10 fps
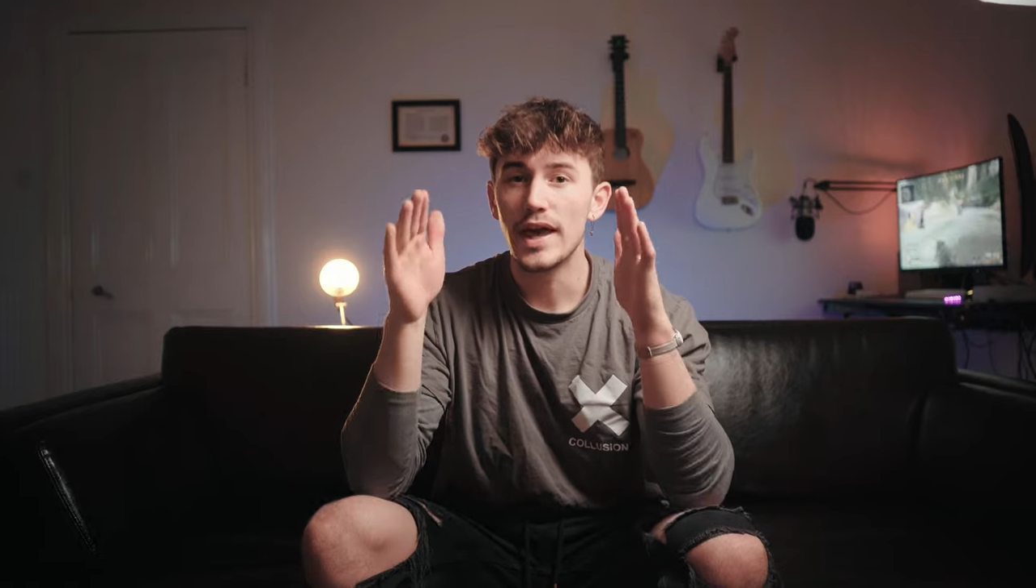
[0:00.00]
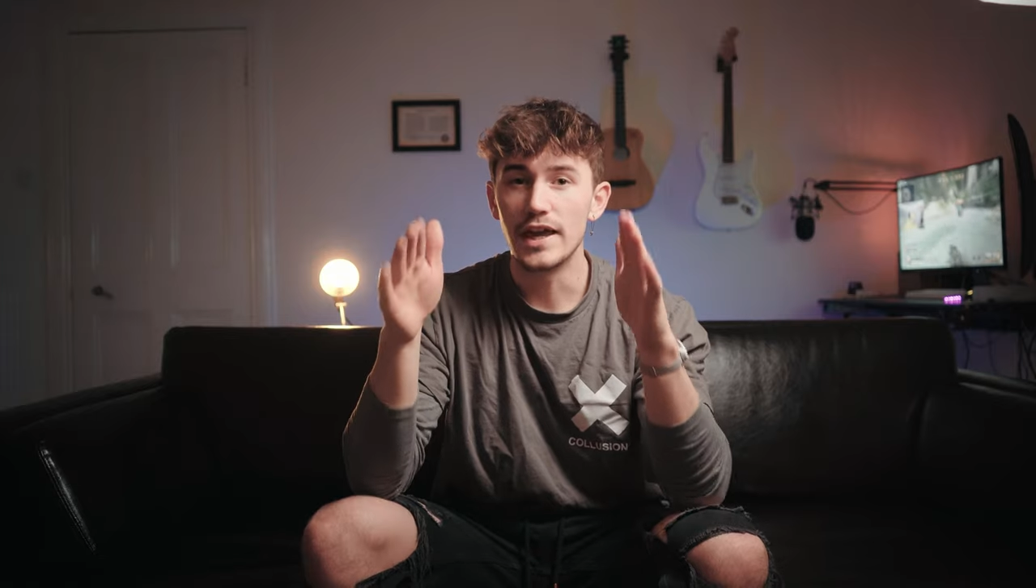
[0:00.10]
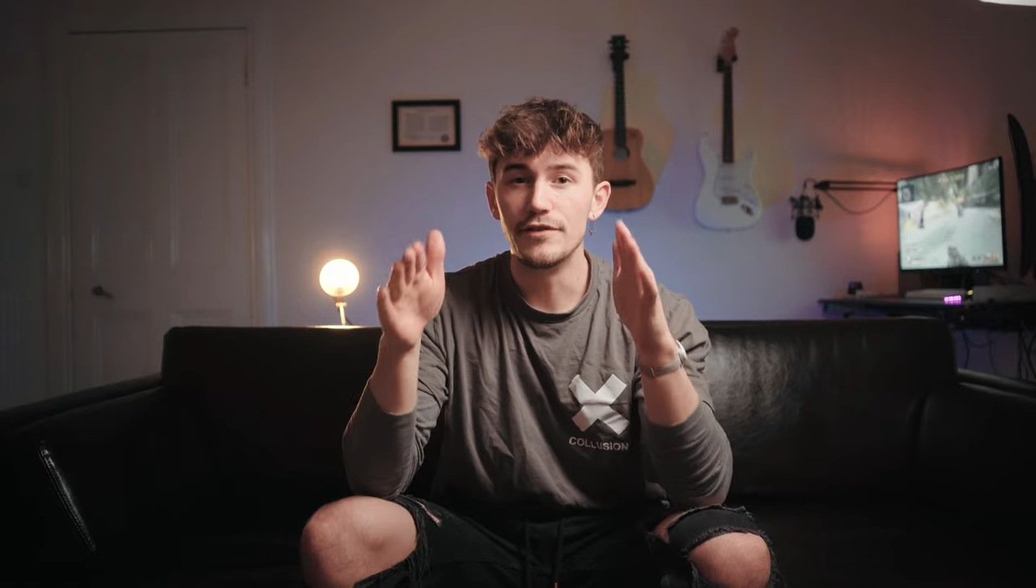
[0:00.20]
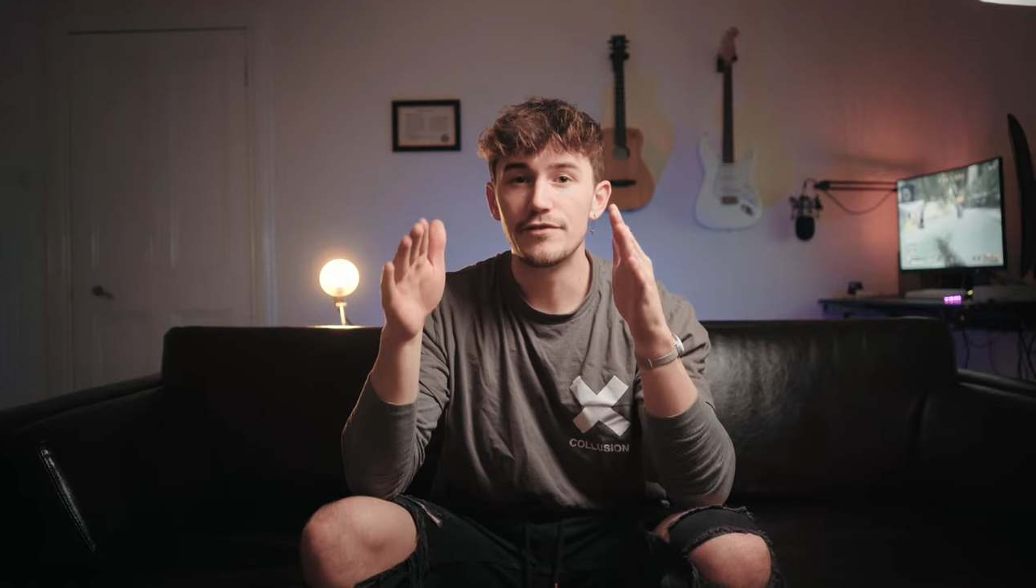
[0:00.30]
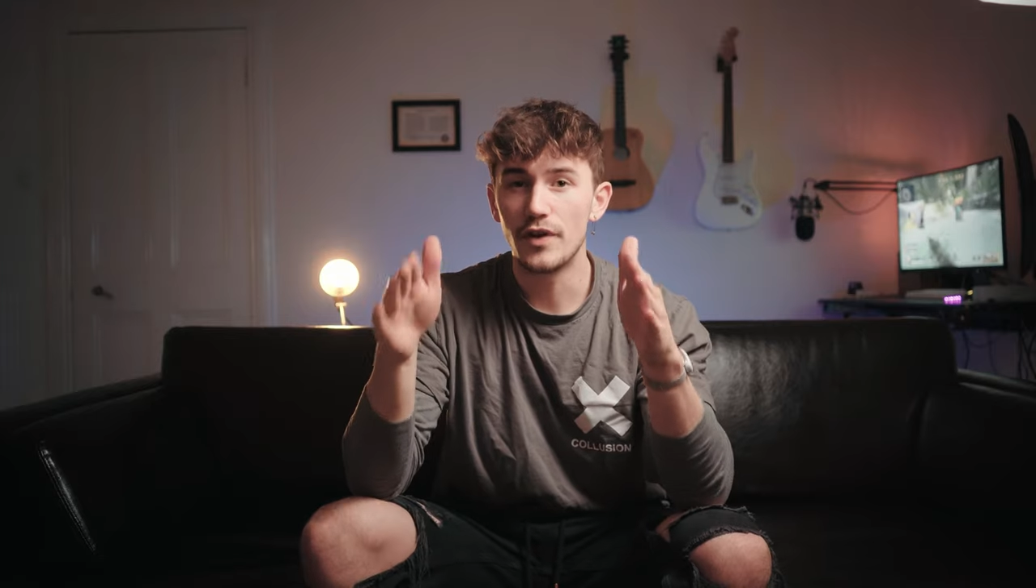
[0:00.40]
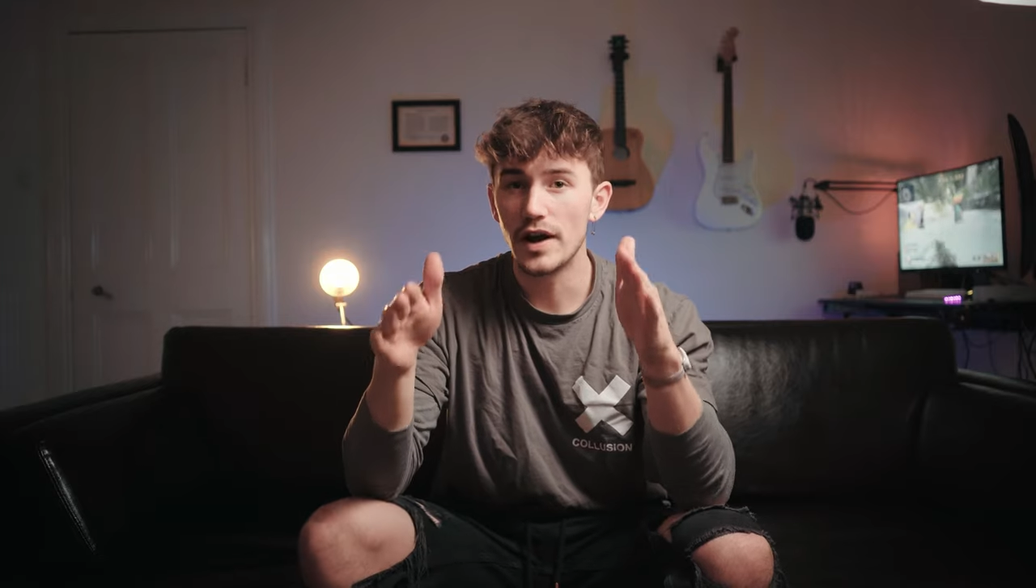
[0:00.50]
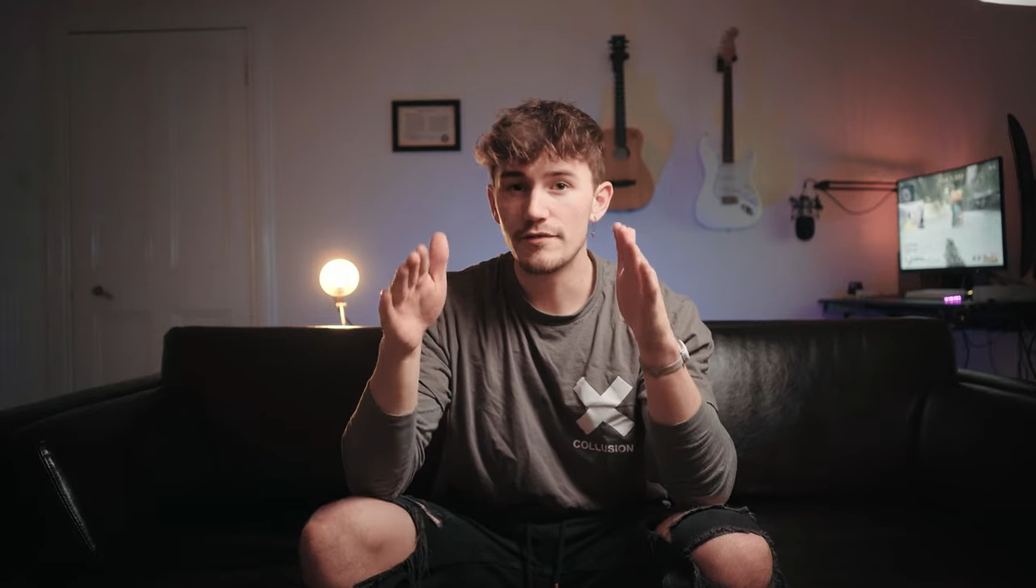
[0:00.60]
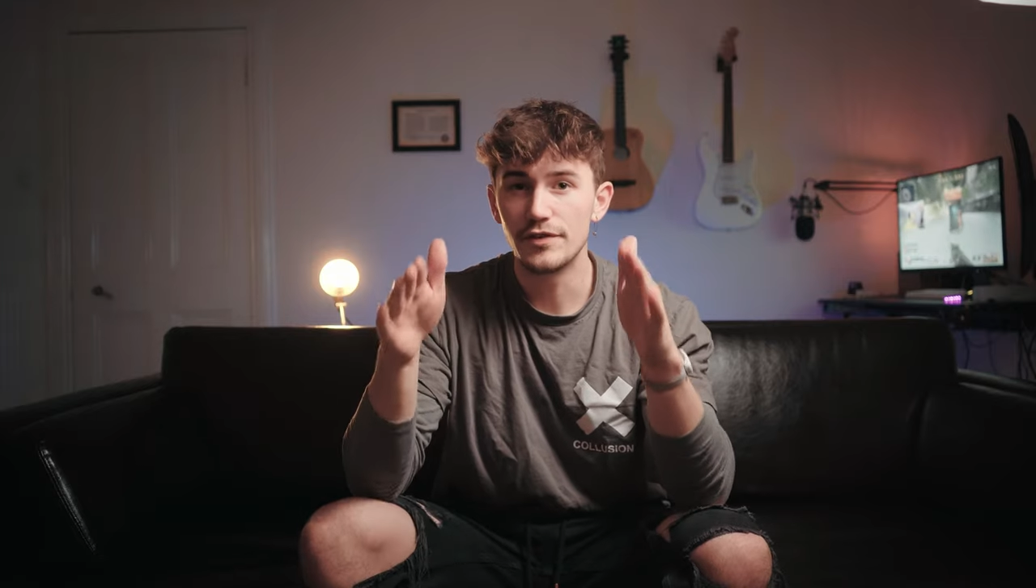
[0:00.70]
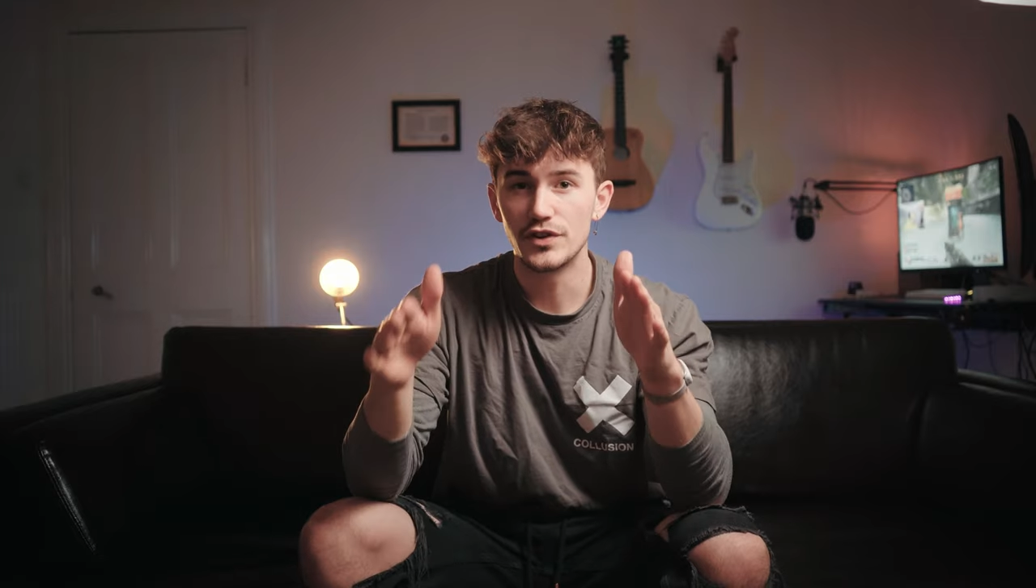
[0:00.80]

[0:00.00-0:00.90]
in fight